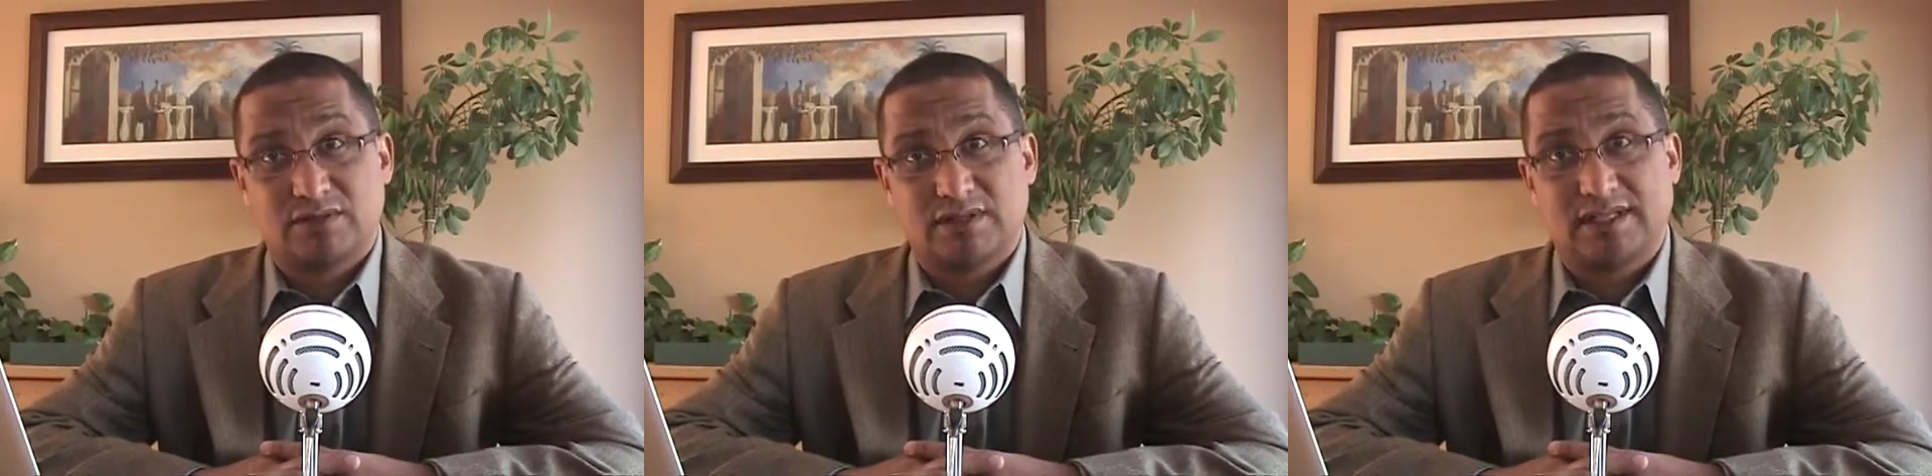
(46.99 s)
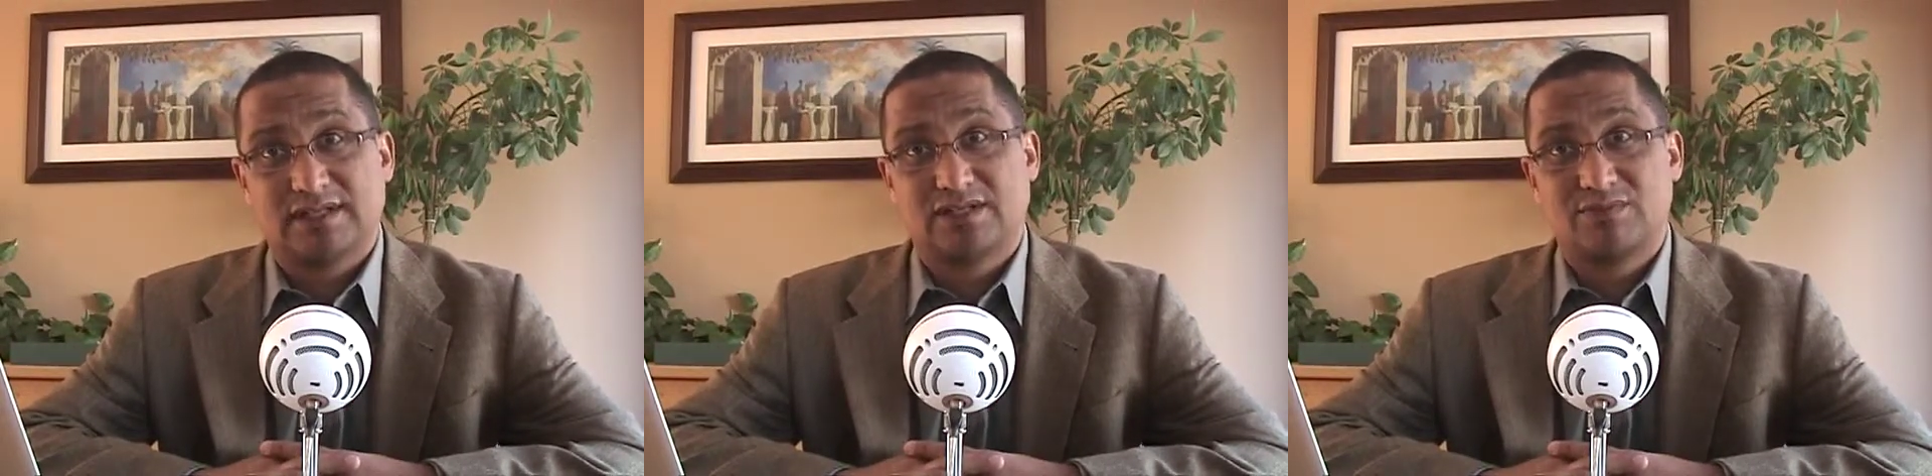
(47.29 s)
And
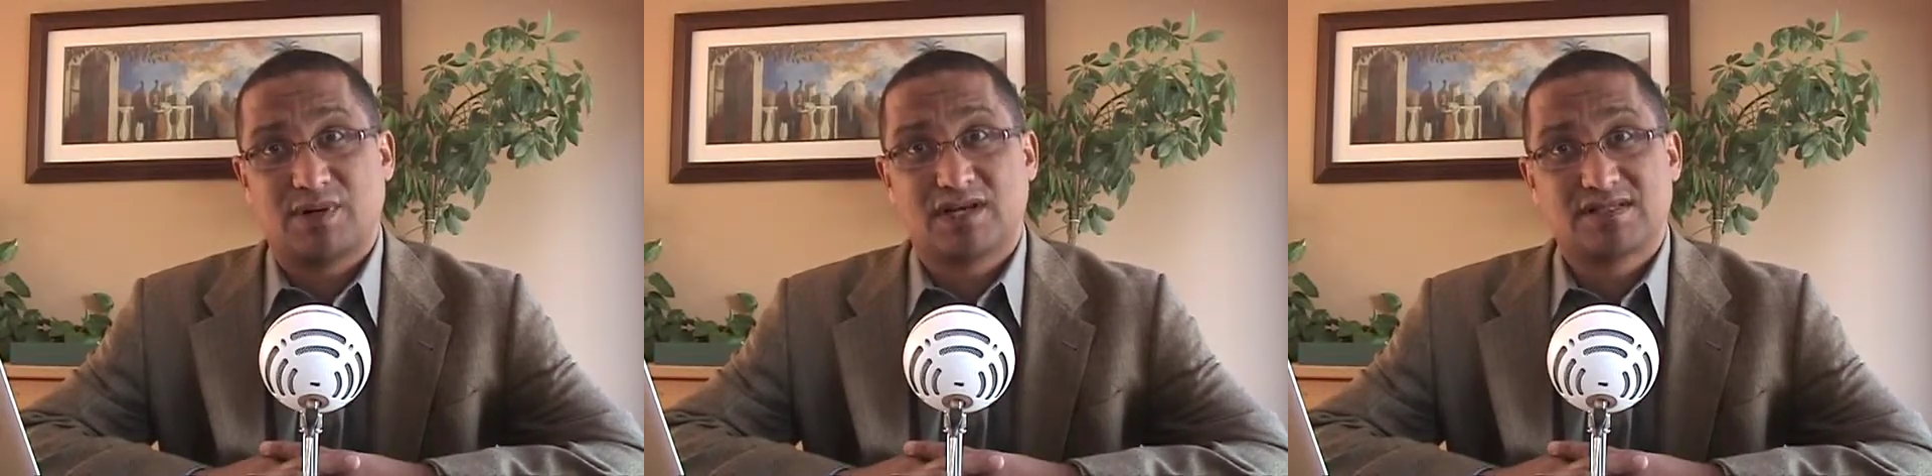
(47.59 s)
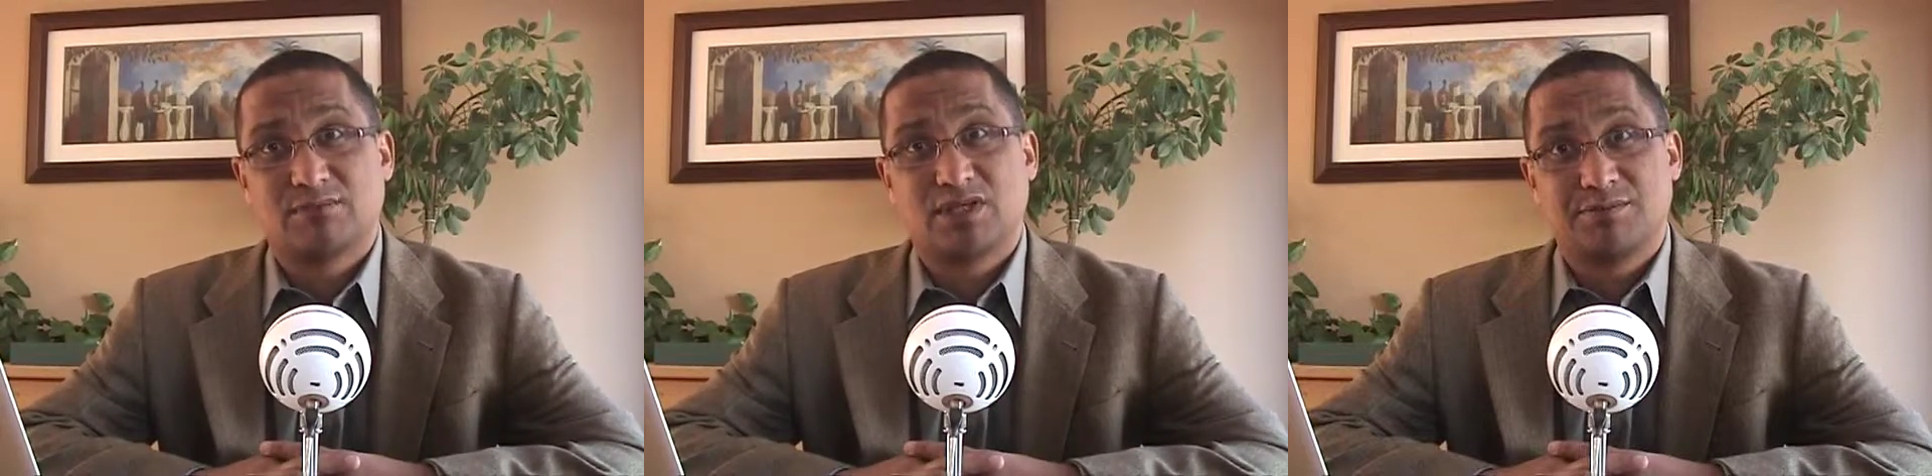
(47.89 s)
it couldn't
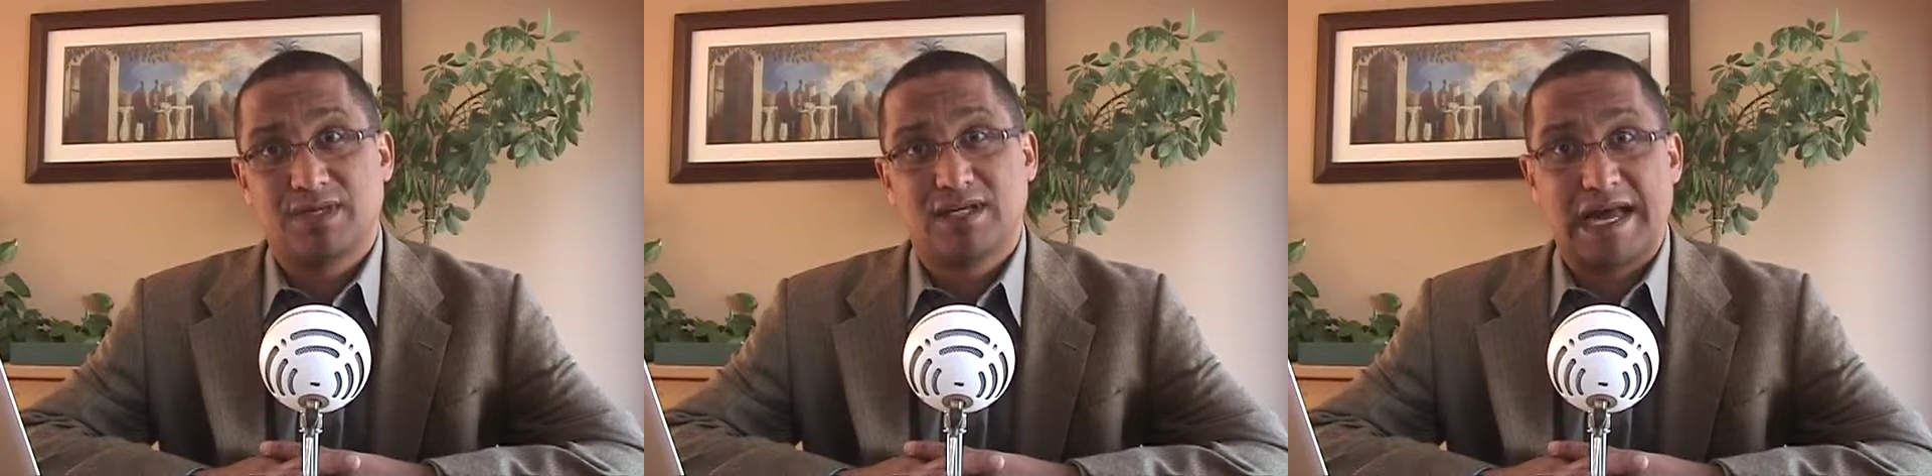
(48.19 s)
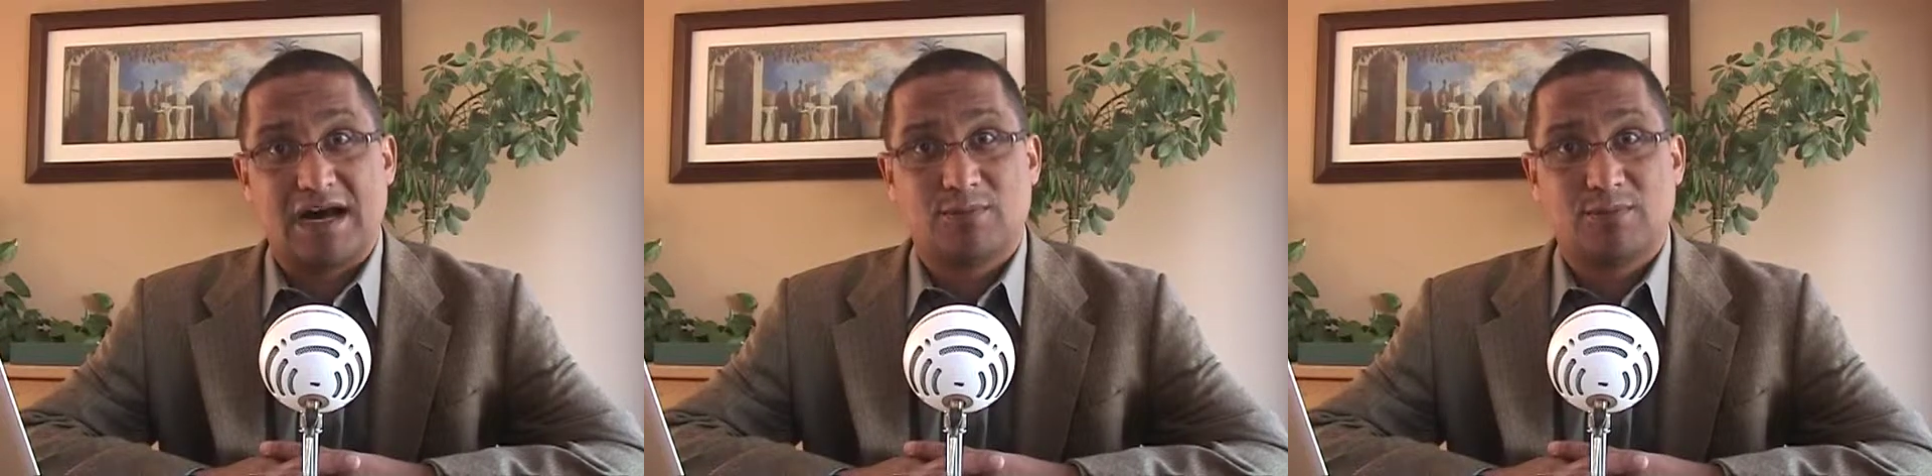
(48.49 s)
possibly be how